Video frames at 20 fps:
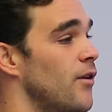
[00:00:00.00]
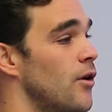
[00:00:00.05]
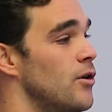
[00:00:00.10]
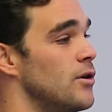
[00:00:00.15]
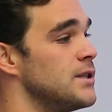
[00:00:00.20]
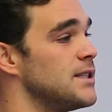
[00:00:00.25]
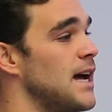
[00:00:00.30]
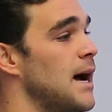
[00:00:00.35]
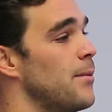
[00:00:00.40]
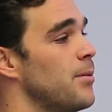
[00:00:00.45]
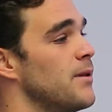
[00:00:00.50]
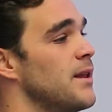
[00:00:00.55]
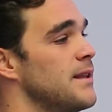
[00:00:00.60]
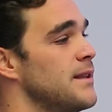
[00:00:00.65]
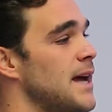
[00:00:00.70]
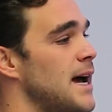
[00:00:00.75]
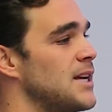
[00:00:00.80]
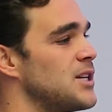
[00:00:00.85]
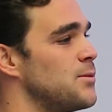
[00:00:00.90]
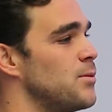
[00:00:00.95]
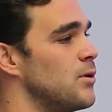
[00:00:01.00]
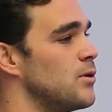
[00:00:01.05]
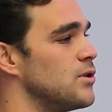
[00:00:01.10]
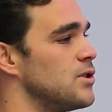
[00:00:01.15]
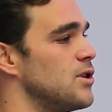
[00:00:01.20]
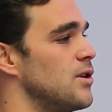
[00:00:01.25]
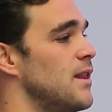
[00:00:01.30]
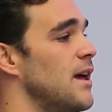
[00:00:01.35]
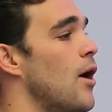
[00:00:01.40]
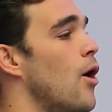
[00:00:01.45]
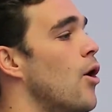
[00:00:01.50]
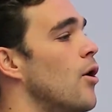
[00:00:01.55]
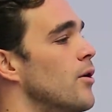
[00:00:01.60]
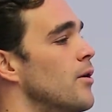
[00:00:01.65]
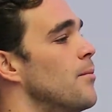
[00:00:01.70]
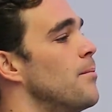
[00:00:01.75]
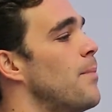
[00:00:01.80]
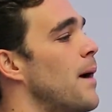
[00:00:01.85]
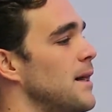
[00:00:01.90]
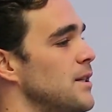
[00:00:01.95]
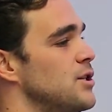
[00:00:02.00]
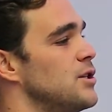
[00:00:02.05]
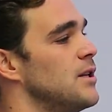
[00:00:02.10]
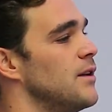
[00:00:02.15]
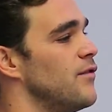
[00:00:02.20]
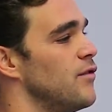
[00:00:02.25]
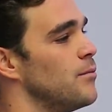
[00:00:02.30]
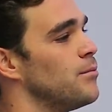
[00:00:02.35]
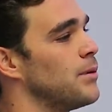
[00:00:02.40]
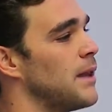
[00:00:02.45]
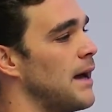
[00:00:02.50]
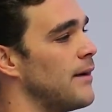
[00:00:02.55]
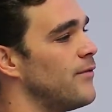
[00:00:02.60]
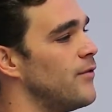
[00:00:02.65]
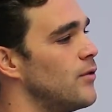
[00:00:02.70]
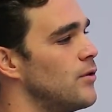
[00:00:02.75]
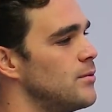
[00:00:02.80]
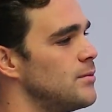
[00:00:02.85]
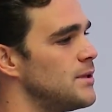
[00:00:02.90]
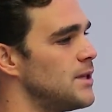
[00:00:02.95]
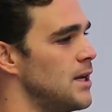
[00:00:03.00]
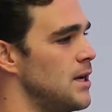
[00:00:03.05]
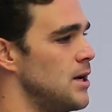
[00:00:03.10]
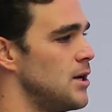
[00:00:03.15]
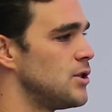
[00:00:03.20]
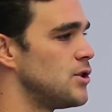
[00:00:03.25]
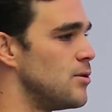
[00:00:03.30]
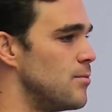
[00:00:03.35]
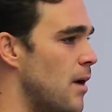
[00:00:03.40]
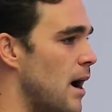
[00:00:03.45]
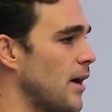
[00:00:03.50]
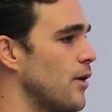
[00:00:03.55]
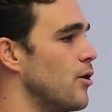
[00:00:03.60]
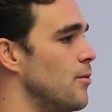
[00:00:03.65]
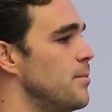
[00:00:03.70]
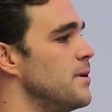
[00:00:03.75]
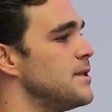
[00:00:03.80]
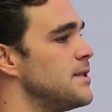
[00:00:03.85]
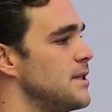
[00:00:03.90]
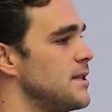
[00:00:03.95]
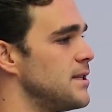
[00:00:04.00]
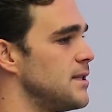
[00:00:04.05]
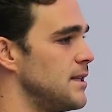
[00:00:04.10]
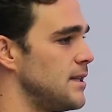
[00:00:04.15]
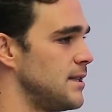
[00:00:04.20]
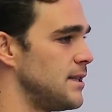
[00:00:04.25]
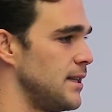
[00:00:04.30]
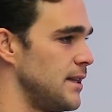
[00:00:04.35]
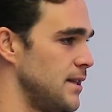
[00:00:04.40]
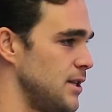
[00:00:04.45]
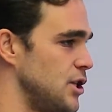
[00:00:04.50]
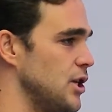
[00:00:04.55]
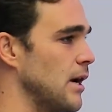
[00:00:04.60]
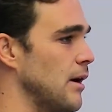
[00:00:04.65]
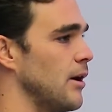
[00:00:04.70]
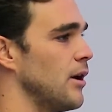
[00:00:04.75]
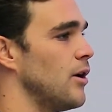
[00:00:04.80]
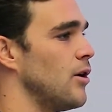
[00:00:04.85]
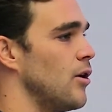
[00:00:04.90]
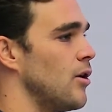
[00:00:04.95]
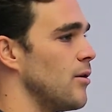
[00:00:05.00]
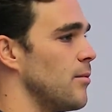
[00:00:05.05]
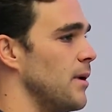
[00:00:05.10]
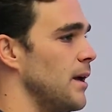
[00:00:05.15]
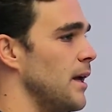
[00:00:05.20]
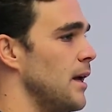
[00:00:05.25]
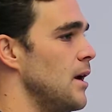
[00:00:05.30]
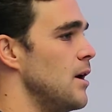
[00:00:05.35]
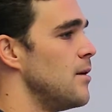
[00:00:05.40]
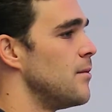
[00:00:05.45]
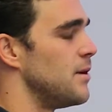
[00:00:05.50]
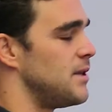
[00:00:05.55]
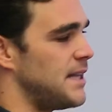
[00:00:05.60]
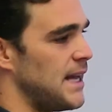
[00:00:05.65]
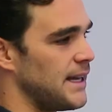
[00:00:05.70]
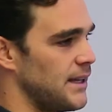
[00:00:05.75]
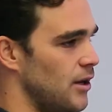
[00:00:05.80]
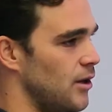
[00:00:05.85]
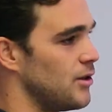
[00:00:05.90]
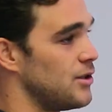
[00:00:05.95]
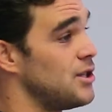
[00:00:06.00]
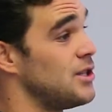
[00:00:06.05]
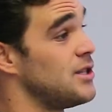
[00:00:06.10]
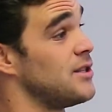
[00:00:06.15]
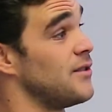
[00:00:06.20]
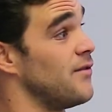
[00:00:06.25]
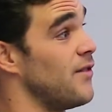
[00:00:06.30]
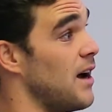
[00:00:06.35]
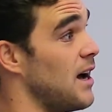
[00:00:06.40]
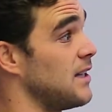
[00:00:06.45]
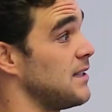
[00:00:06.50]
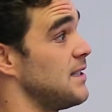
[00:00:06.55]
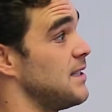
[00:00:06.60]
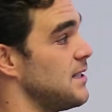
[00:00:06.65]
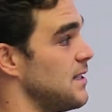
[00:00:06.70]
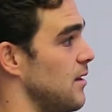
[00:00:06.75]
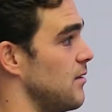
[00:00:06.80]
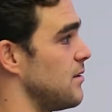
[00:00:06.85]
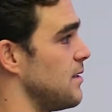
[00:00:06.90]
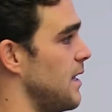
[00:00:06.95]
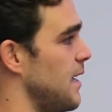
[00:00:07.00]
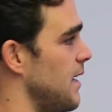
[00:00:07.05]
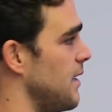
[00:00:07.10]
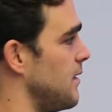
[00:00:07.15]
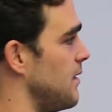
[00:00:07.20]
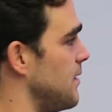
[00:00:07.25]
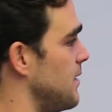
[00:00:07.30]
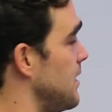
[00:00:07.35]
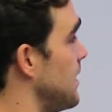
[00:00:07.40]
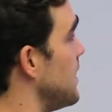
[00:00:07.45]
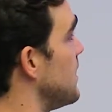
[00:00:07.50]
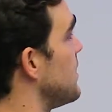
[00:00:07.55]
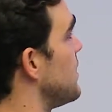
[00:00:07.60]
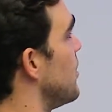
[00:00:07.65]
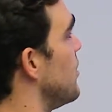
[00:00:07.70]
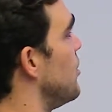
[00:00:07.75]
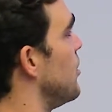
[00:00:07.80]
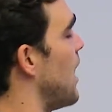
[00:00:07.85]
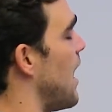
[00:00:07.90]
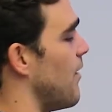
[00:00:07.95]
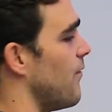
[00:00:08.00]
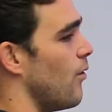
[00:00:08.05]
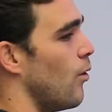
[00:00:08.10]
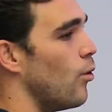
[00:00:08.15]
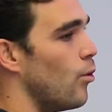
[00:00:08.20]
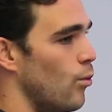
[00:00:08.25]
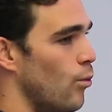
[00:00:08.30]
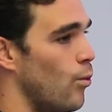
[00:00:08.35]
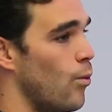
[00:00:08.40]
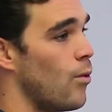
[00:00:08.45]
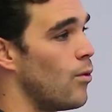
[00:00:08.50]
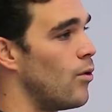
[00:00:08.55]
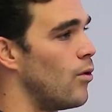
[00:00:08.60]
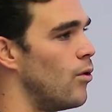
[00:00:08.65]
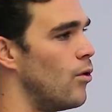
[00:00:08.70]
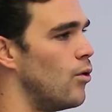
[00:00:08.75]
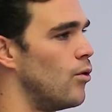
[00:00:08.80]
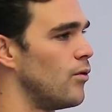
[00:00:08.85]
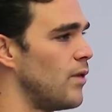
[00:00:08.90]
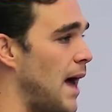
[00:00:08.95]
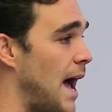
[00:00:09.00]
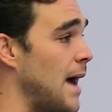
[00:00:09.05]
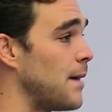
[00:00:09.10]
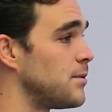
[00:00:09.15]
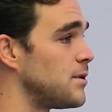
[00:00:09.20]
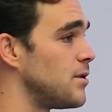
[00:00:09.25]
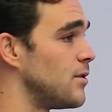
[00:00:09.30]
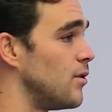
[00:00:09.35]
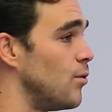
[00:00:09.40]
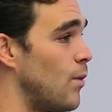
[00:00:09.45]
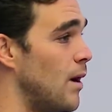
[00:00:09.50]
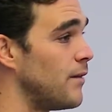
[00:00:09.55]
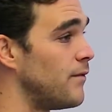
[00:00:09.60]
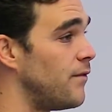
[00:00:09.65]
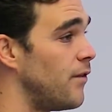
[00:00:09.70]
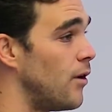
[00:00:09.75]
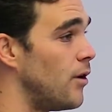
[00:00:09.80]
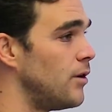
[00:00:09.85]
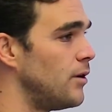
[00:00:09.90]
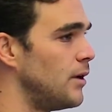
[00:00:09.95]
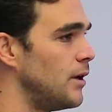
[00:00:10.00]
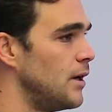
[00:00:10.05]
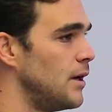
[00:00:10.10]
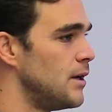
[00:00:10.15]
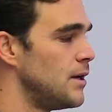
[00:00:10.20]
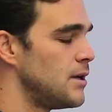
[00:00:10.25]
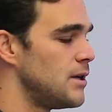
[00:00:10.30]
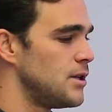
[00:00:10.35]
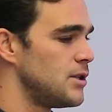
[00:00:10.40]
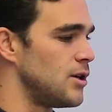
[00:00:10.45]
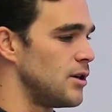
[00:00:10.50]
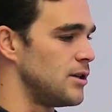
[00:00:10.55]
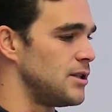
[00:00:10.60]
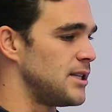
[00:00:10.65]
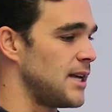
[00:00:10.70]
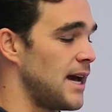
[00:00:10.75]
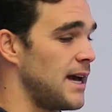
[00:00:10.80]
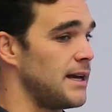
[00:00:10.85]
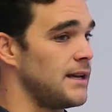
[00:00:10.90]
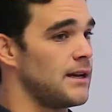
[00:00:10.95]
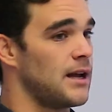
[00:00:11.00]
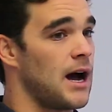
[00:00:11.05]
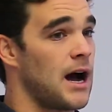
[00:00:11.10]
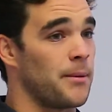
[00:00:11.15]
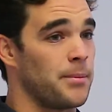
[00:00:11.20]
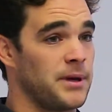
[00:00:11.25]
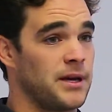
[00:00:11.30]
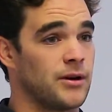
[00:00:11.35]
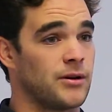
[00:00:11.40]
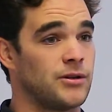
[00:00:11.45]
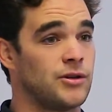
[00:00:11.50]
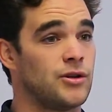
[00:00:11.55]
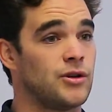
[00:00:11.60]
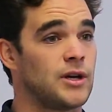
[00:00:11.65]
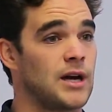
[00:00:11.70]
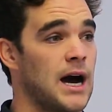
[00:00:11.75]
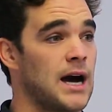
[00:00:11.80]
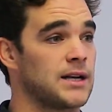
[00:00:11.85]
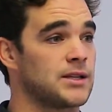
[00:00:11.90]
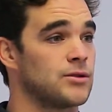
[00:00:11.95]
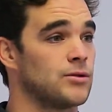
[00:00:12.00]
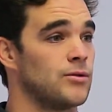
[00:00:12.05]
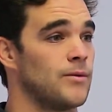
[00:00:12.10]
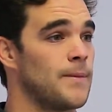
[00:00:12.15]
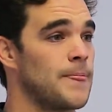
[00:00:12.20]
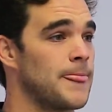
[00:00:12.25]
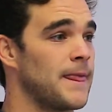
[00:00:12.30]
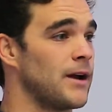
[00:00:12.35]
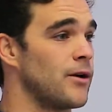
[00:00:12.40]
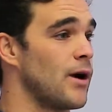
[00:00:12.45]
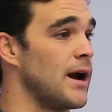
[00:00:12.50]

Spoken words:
phones up on their dashboard, so they're on a bunch of different platforms. So micro businesses in the sharing economy. But technology's advanced since I was there since. So you have all the apps on the one phone. So saying up here in Newcastle, a